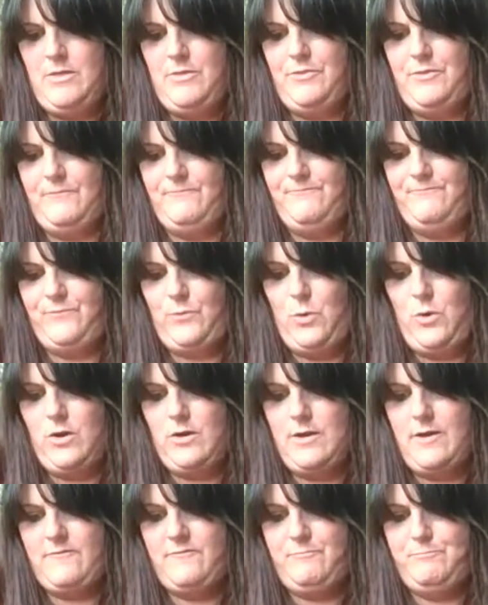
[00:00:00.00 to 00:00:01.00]
The
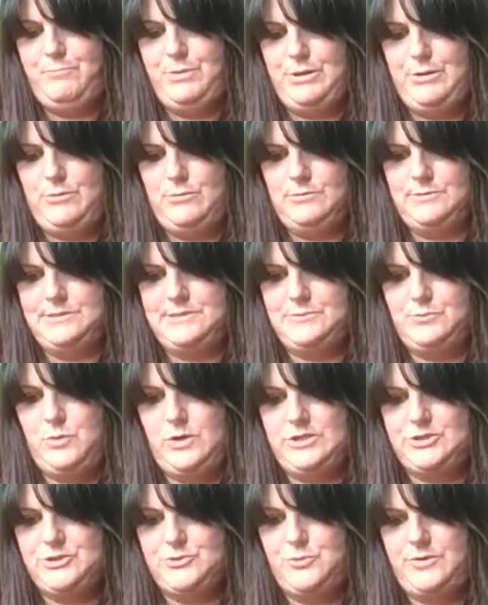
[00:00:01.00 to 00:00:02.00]
Four of Boons,
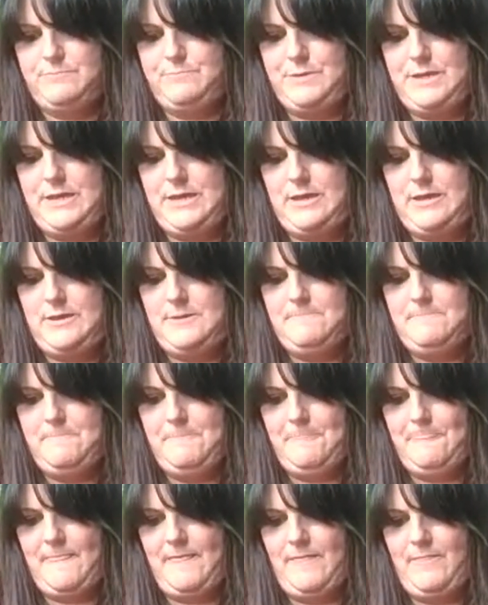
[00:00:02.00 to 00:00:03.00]
which would be
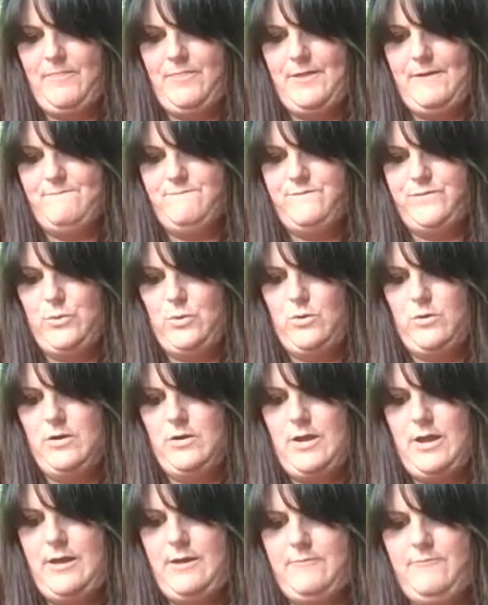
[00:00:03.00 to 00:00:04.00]
the Four
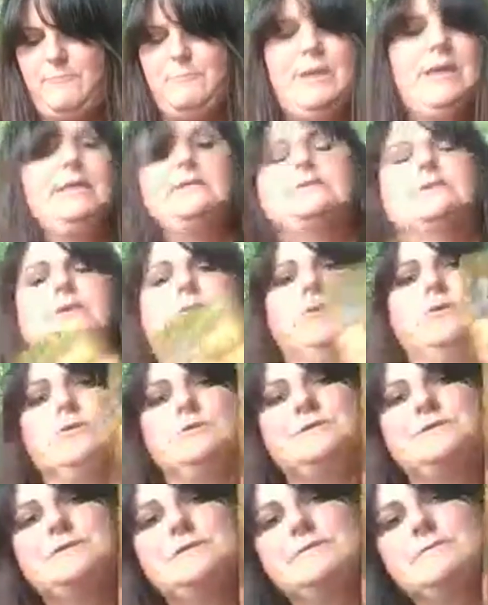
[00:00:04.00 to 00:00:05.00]
of
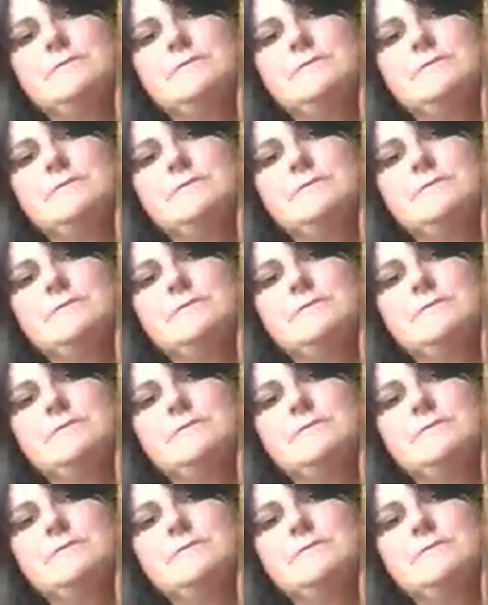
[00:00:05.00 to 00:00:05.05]
Pentacles.